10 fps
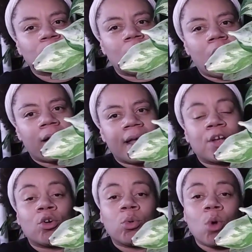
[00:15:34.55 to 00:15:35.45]
are a
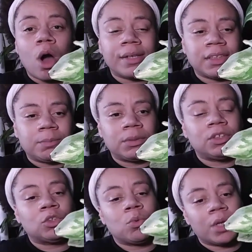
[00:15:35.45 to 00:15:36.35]
cross
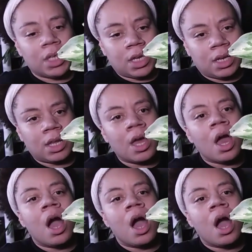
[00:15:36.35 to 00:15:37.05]
between